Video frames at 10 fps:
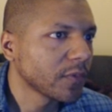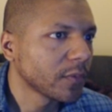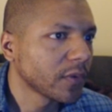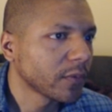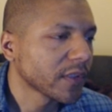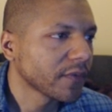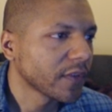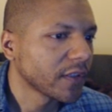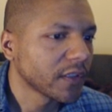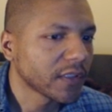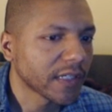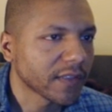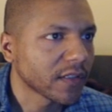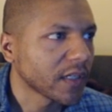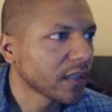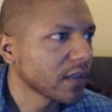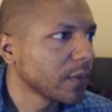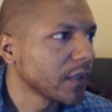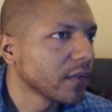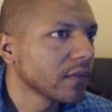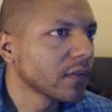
blueprint once I find it. Test attack, here we go.